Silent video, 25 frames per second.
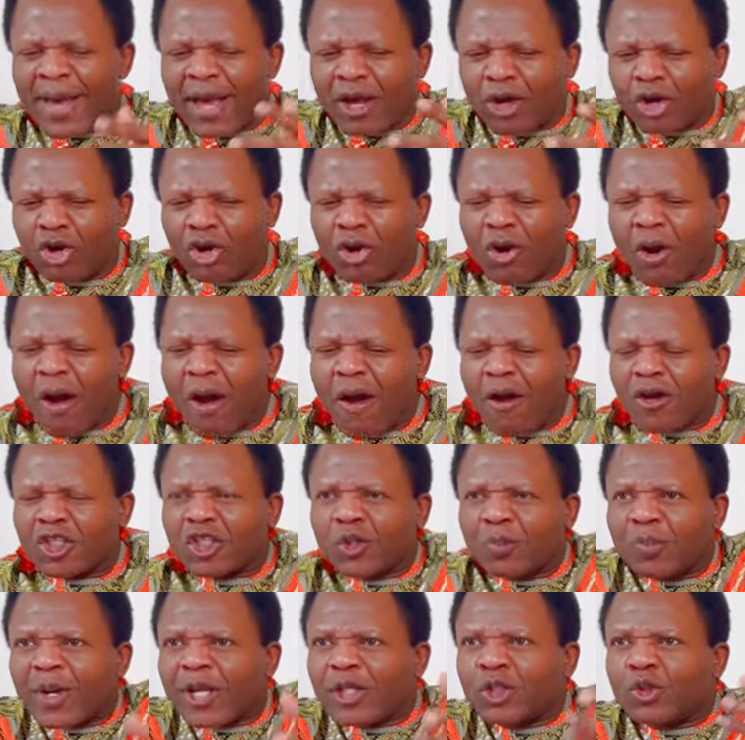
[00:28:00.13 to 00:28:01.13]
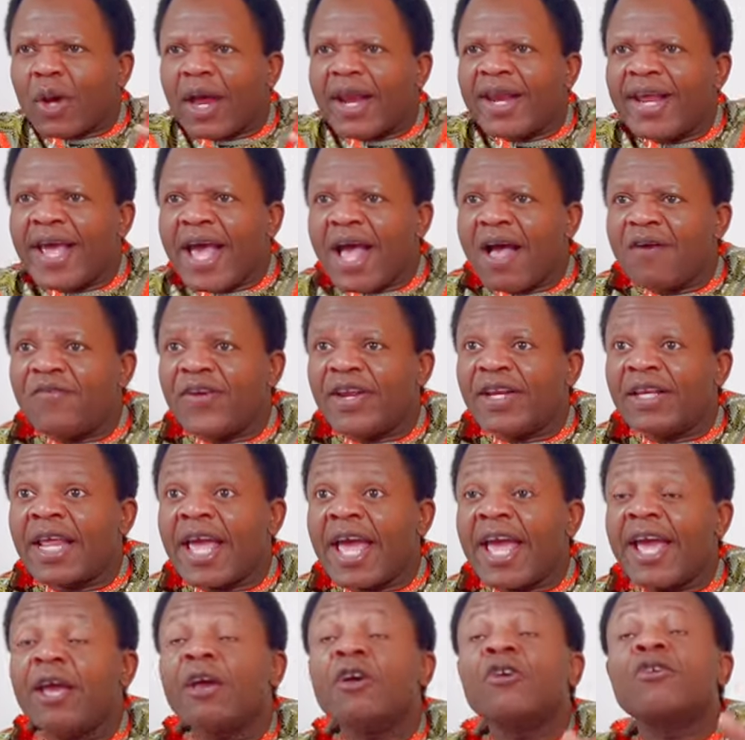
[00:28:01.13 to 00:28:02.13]
may grow spiritually every
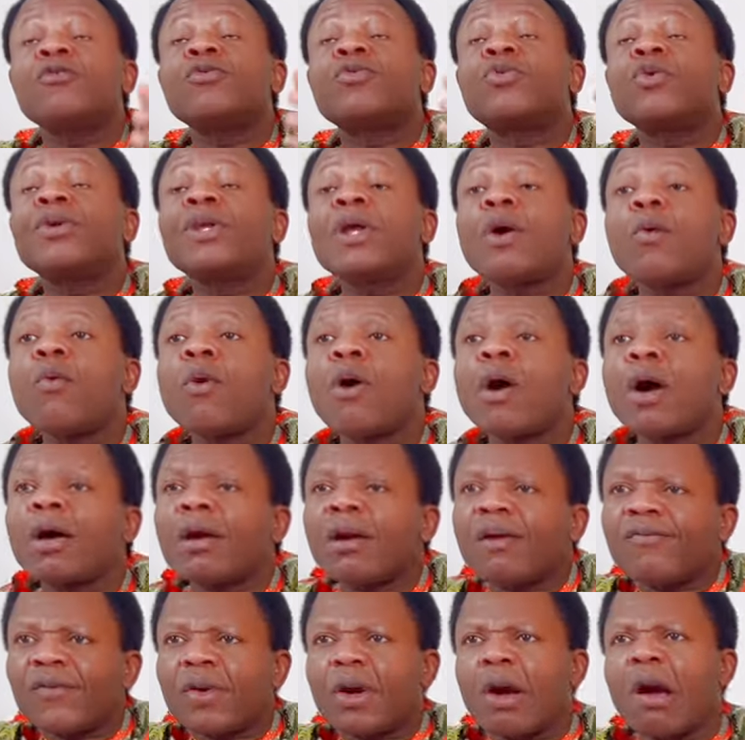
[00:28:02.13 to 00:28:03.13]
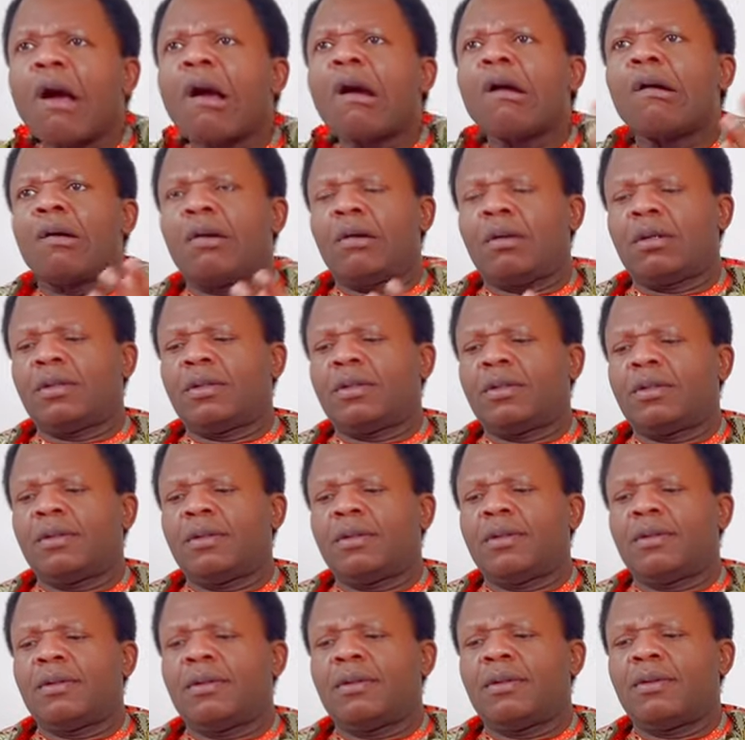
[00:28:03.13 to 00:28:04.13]
day through the word of God.
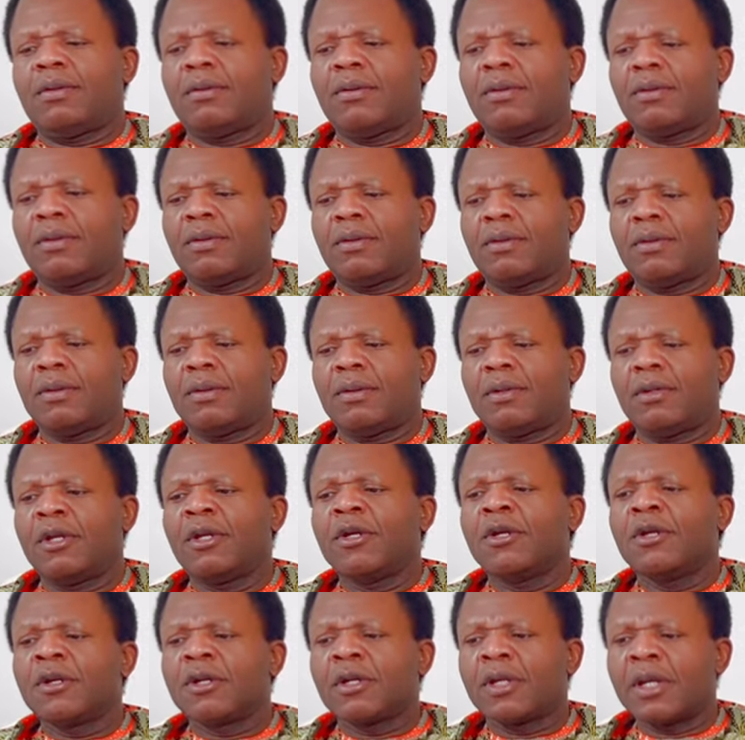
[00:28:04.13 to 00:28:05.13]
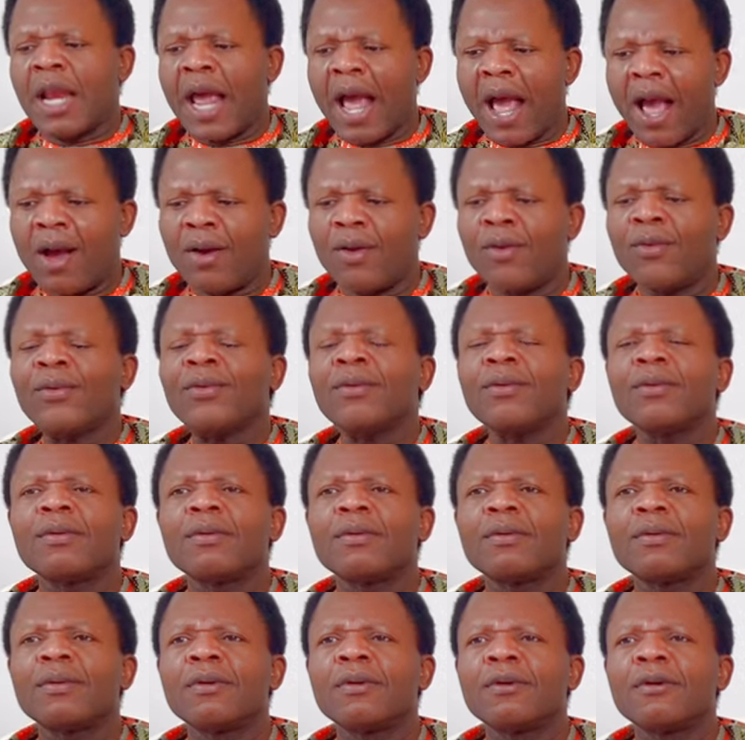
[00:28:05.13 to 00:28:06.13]
Now,
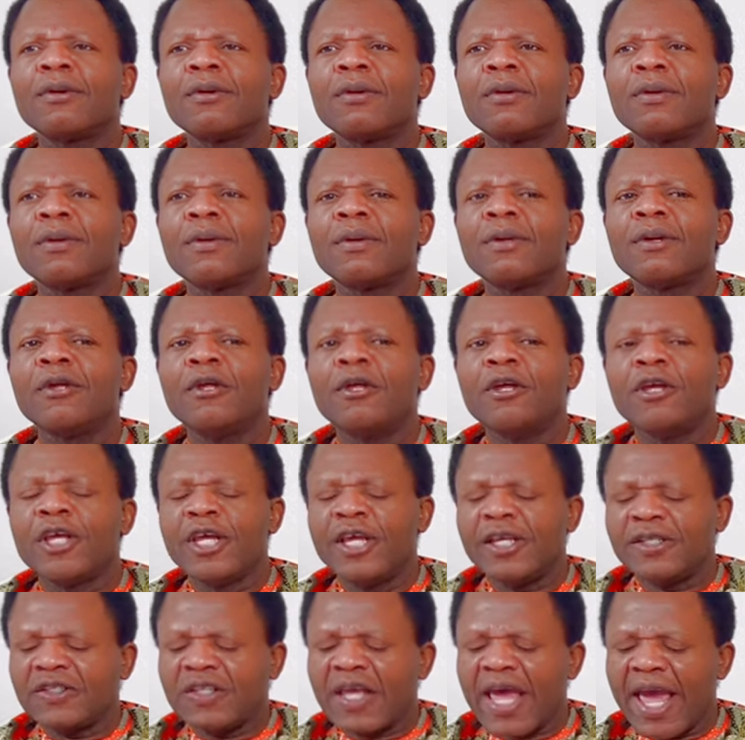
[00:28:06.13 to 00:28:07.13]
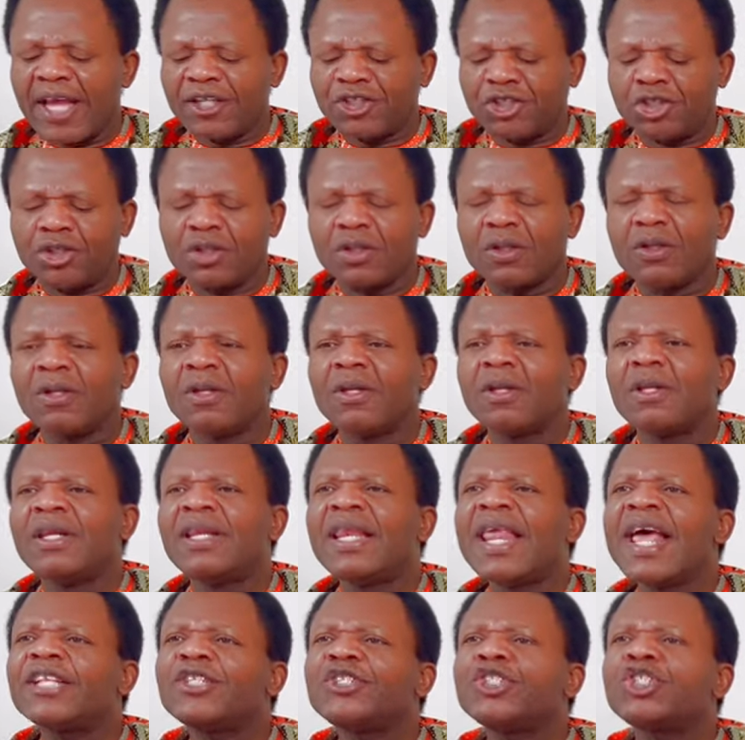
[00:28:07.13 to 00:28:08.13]
he says,
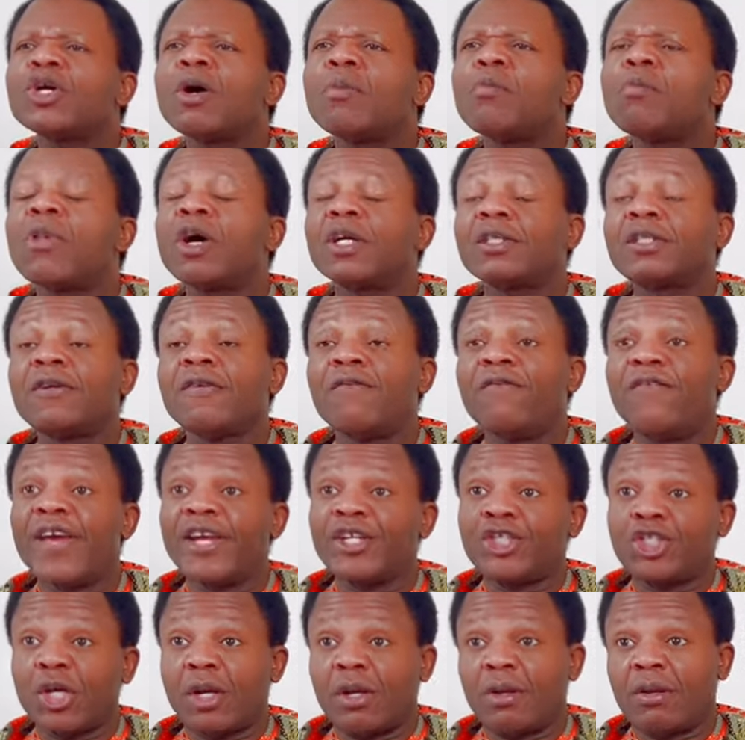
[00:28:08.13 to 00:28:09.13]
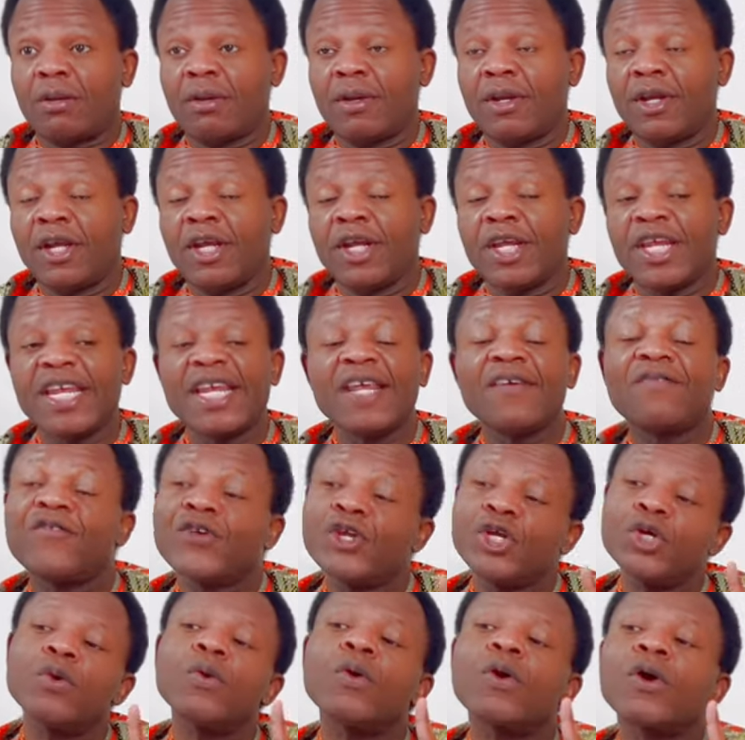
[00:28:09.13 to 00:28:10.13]
let your motivation, if
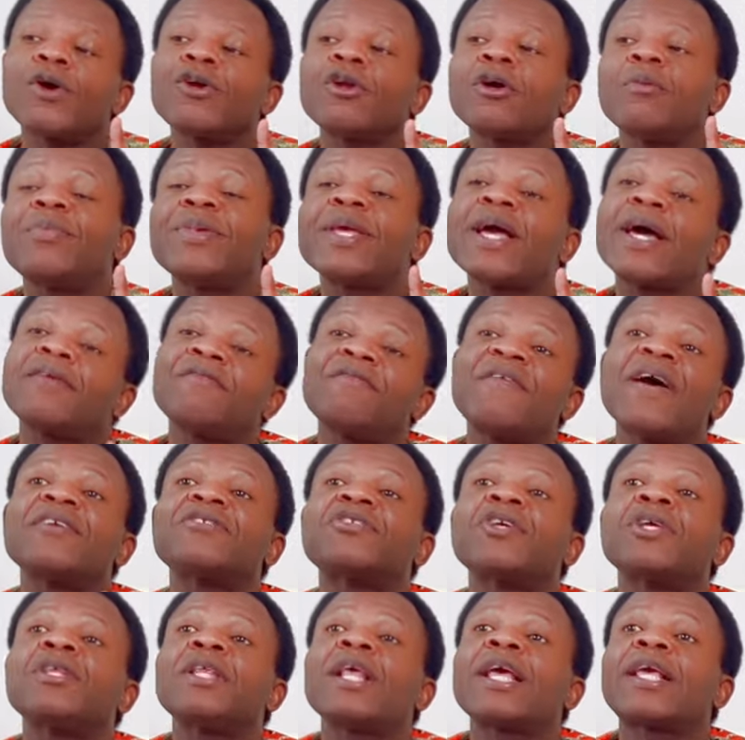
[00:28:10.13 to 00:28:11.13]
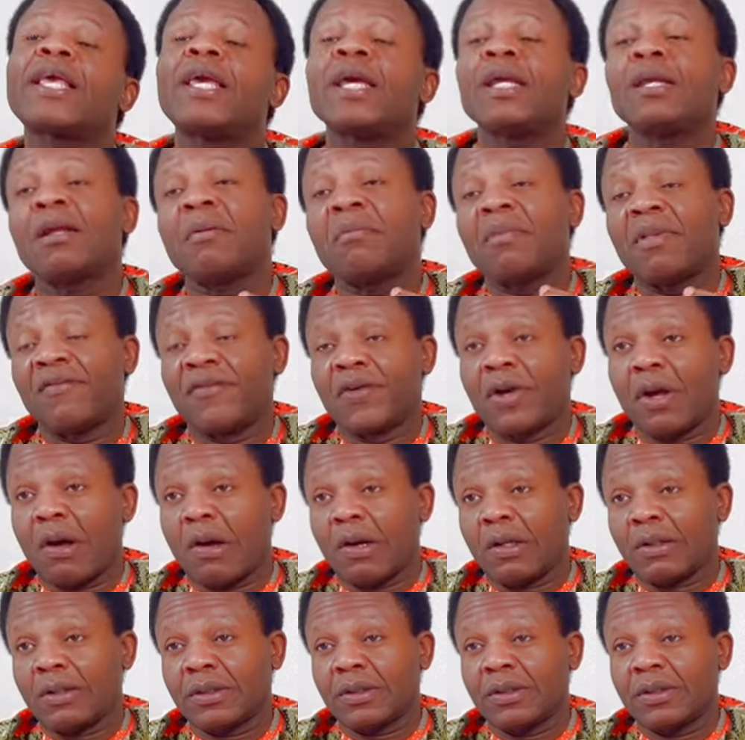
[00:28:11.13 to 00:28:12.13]
you're going to be advancing the kingdom of
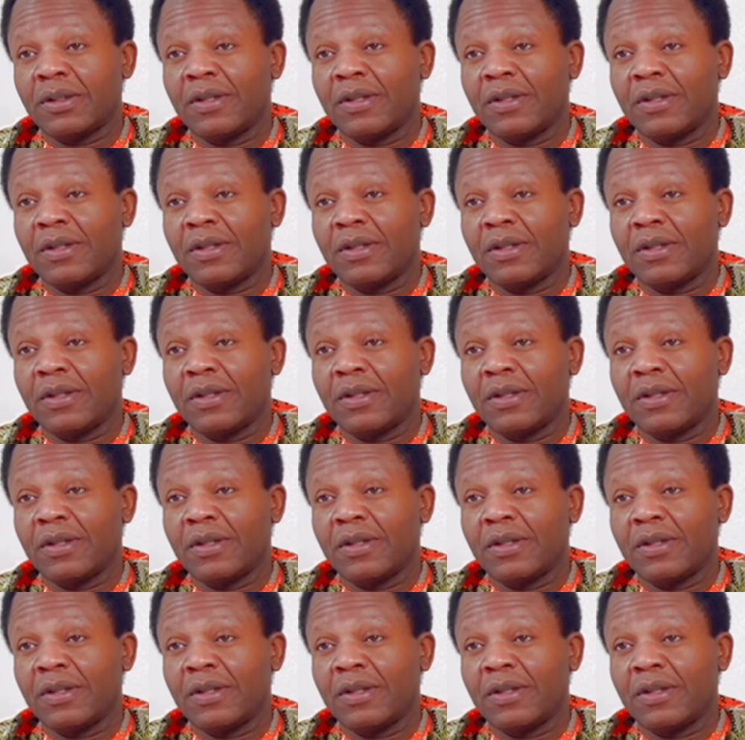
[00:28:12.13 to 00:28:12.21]
God,